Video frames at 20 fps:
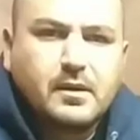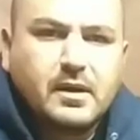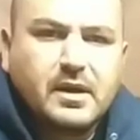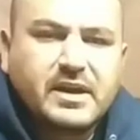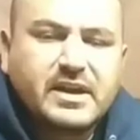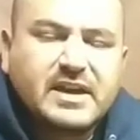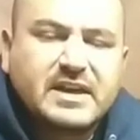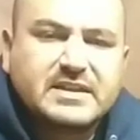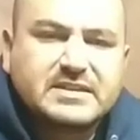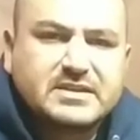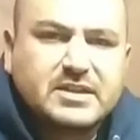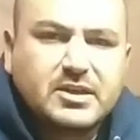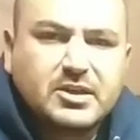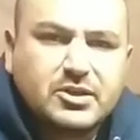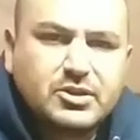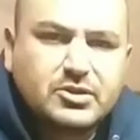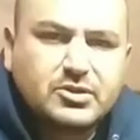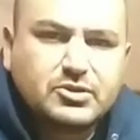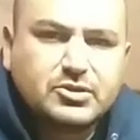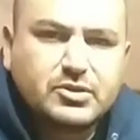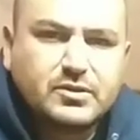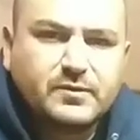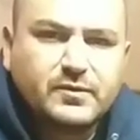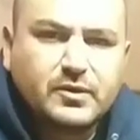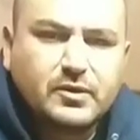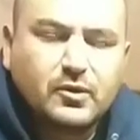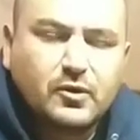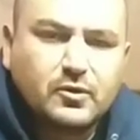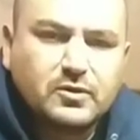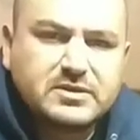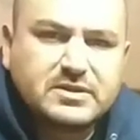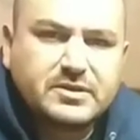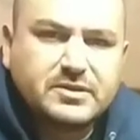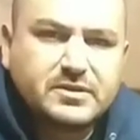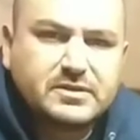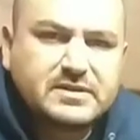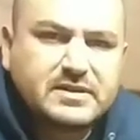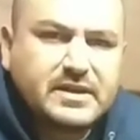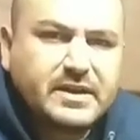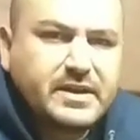Hi guys, Shooting Full of Holes
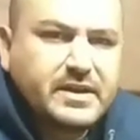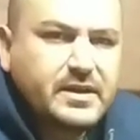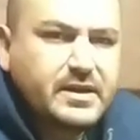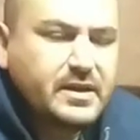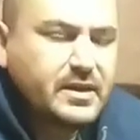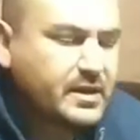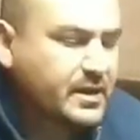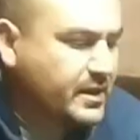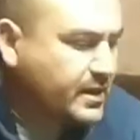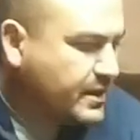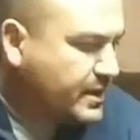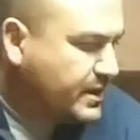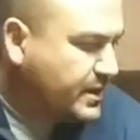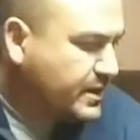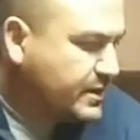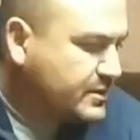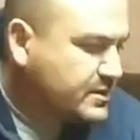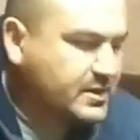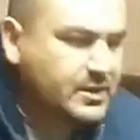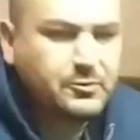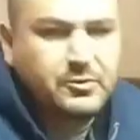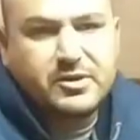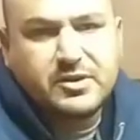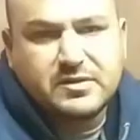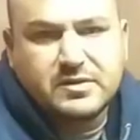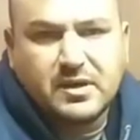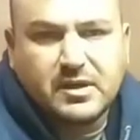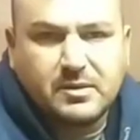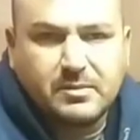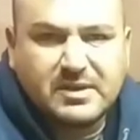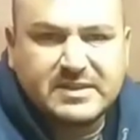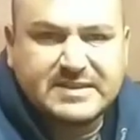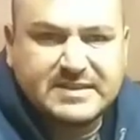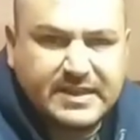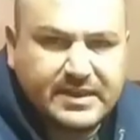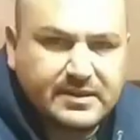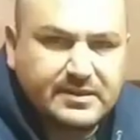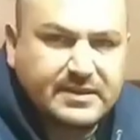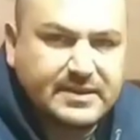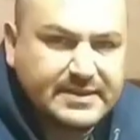here today, and today we're going to talk about
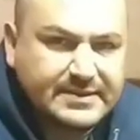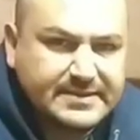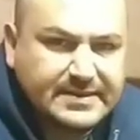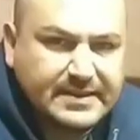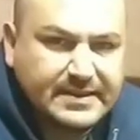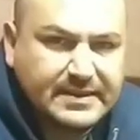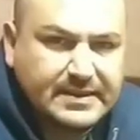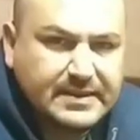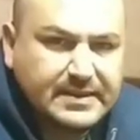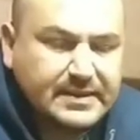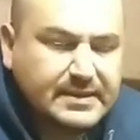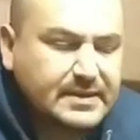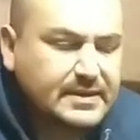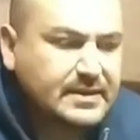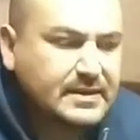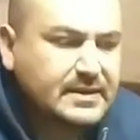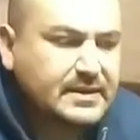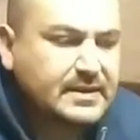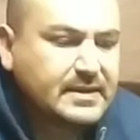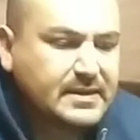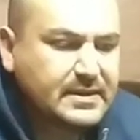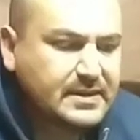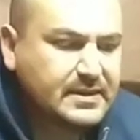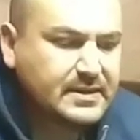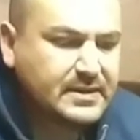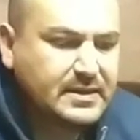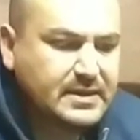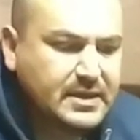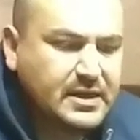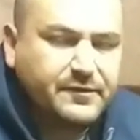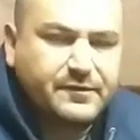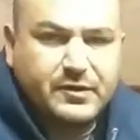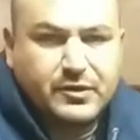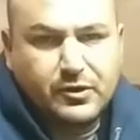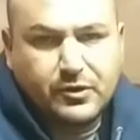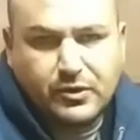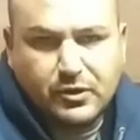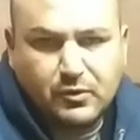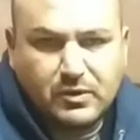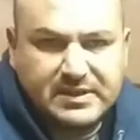saddle hunting. Now if you
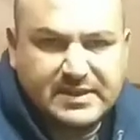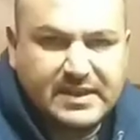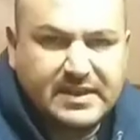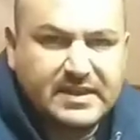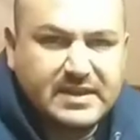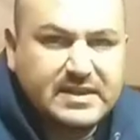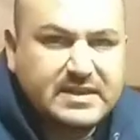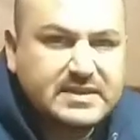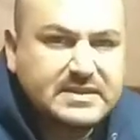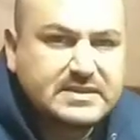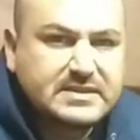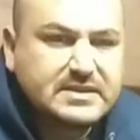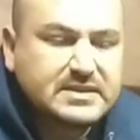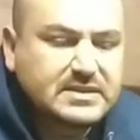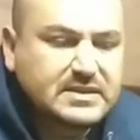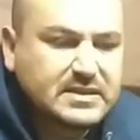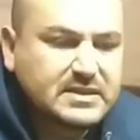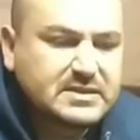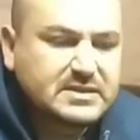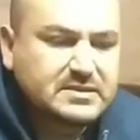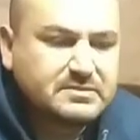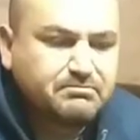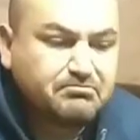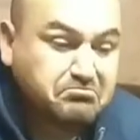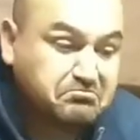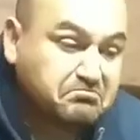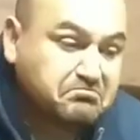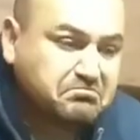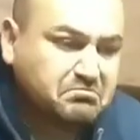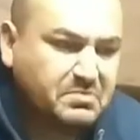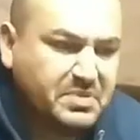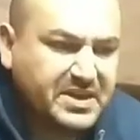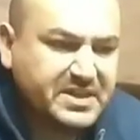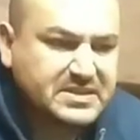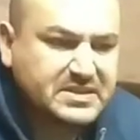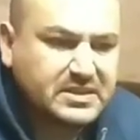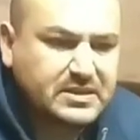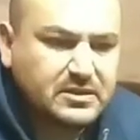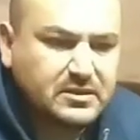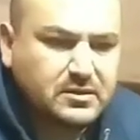don't know what that is, it's
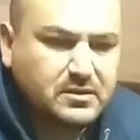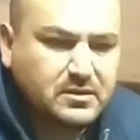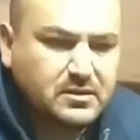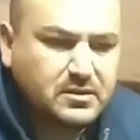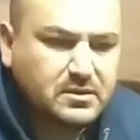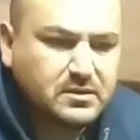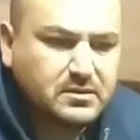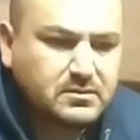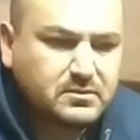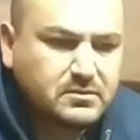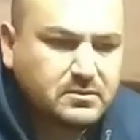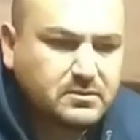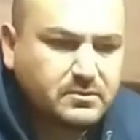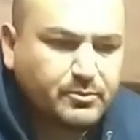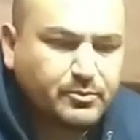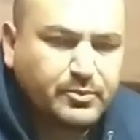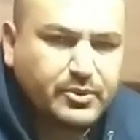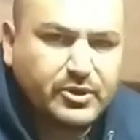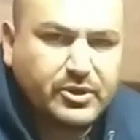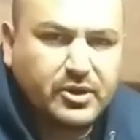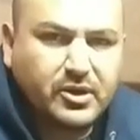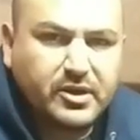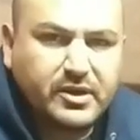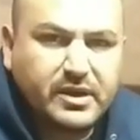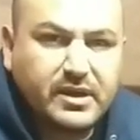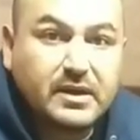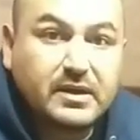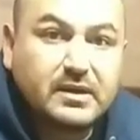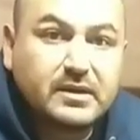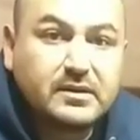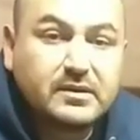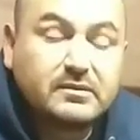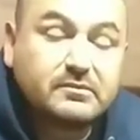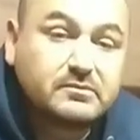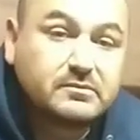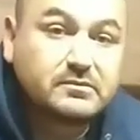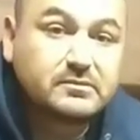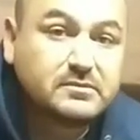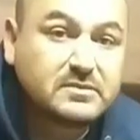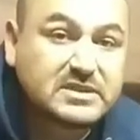basically you put on a
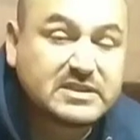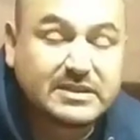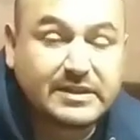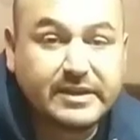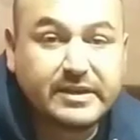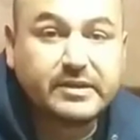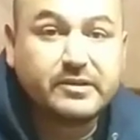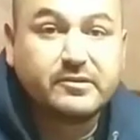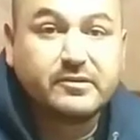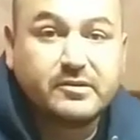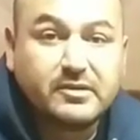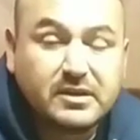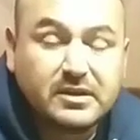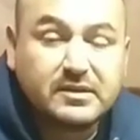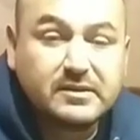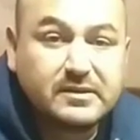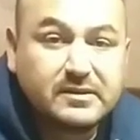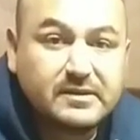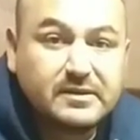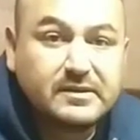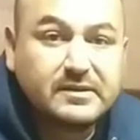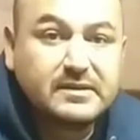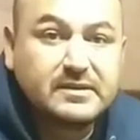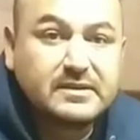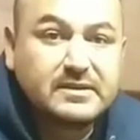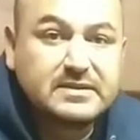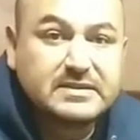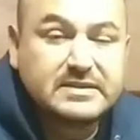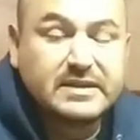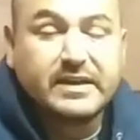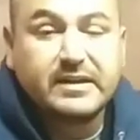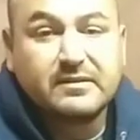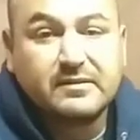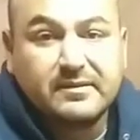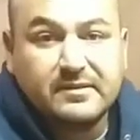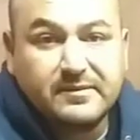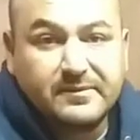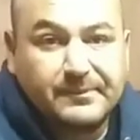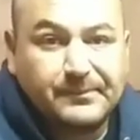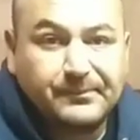sling or a
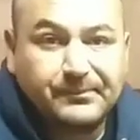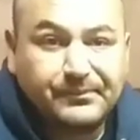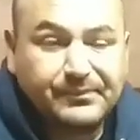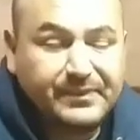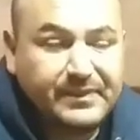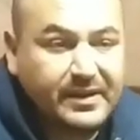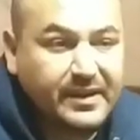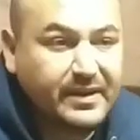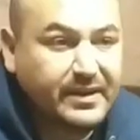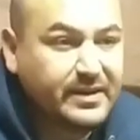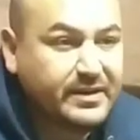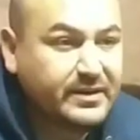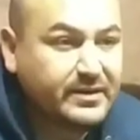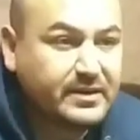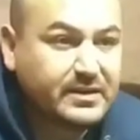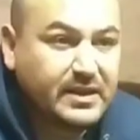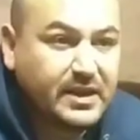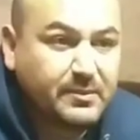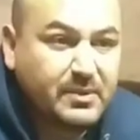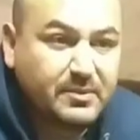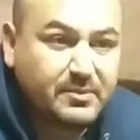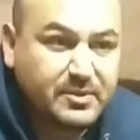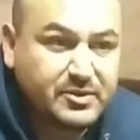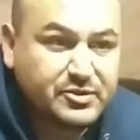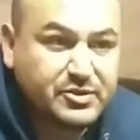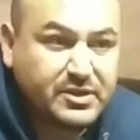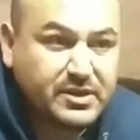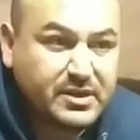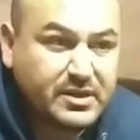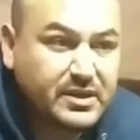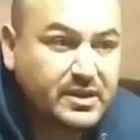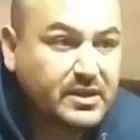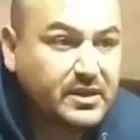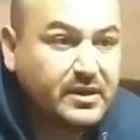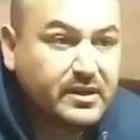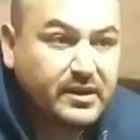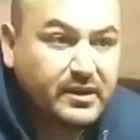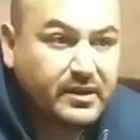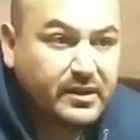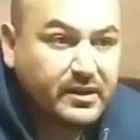saddle and you climb up a tree
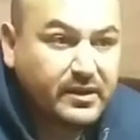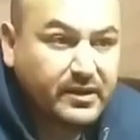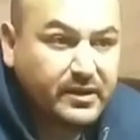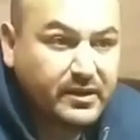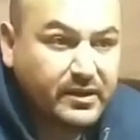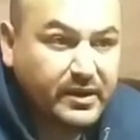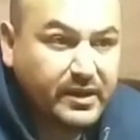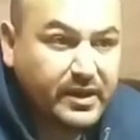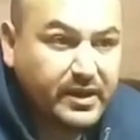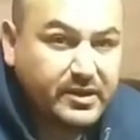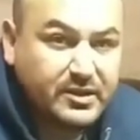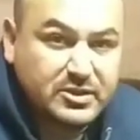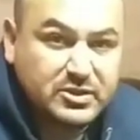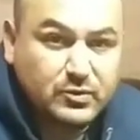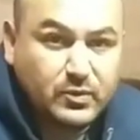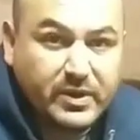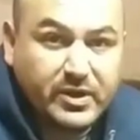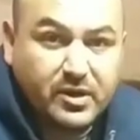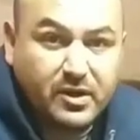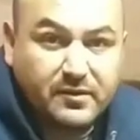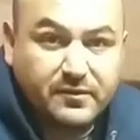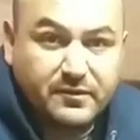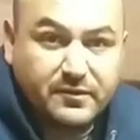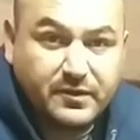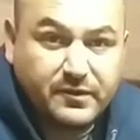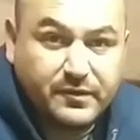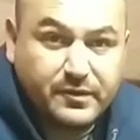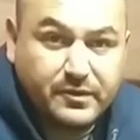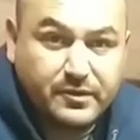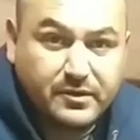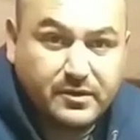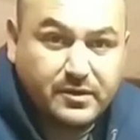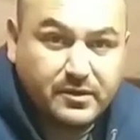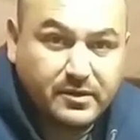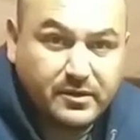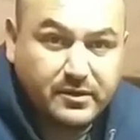and you swing off of it for